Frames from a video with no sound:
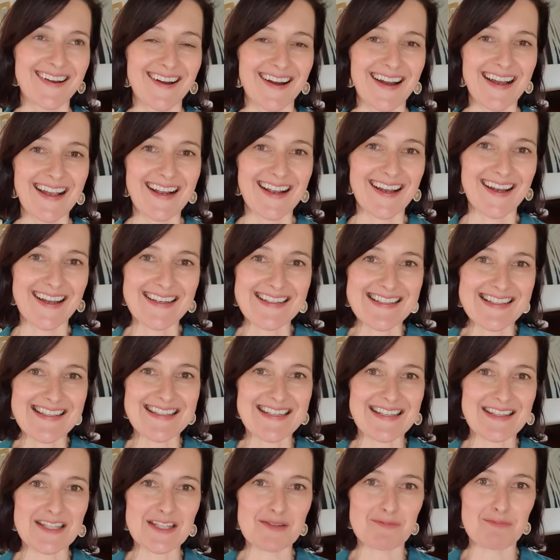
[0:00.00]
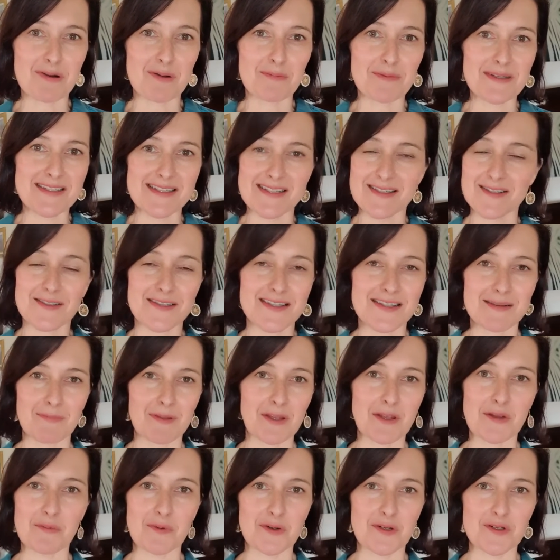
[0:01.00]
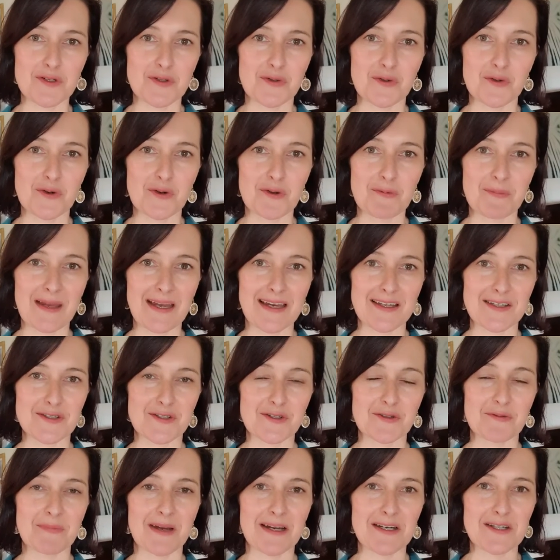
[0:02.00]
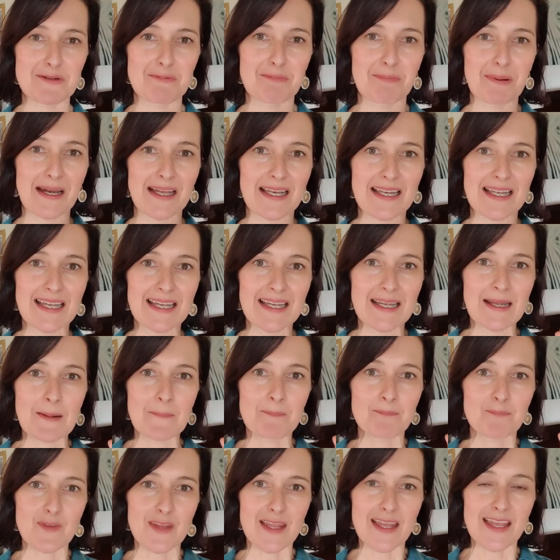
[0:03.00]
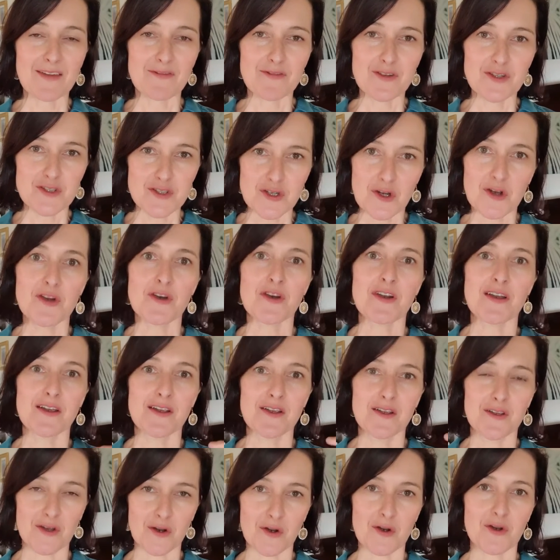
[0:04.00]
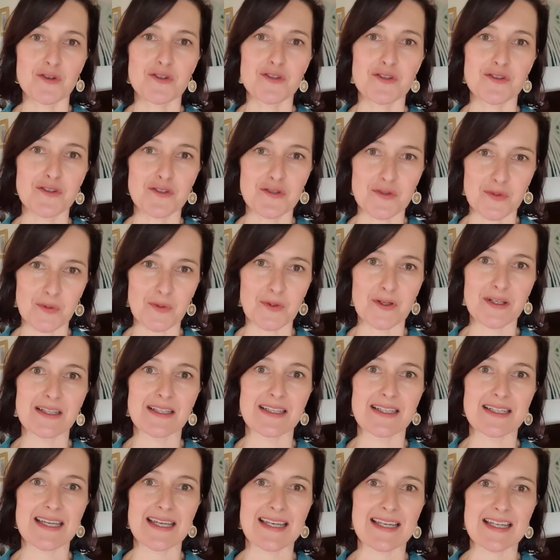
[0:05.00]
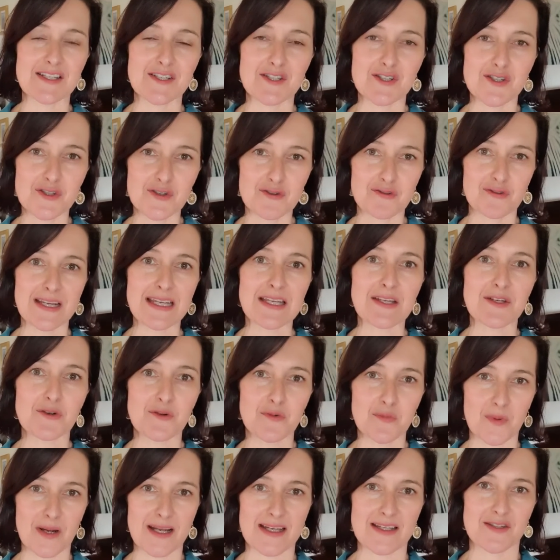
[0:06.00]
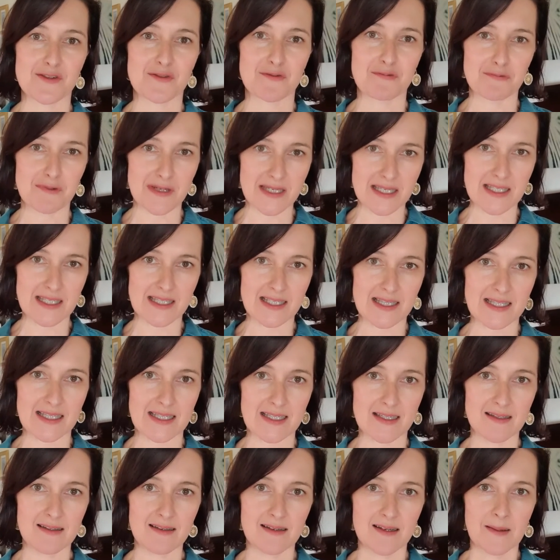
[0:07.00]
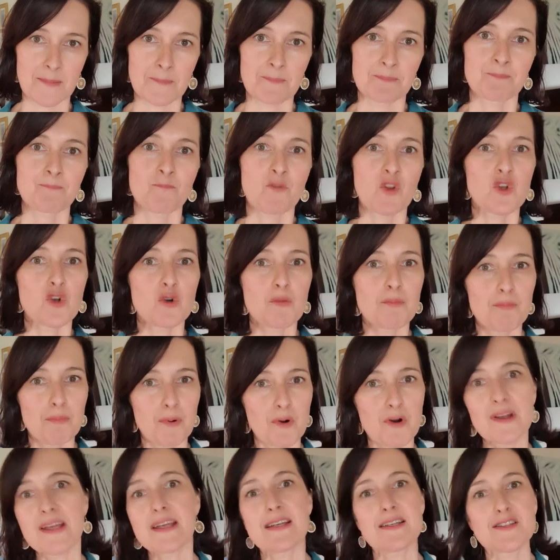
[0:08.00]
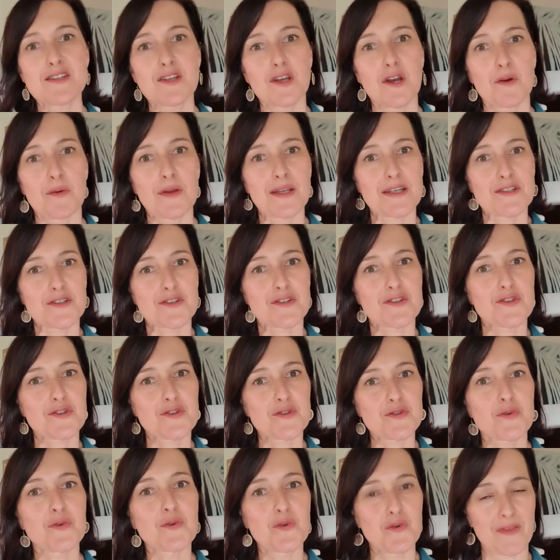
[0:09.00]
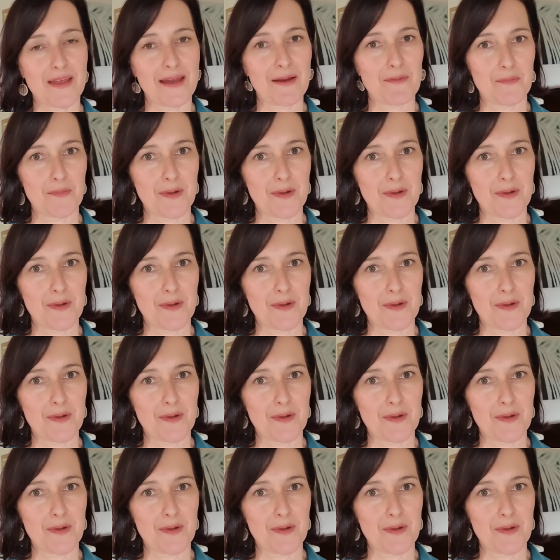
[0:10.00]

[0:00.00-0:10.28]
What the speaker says: I understand this is probably not something you want to talk about too much, but if you don't go to the toilet and excrete your waste regularly, your body is going to store that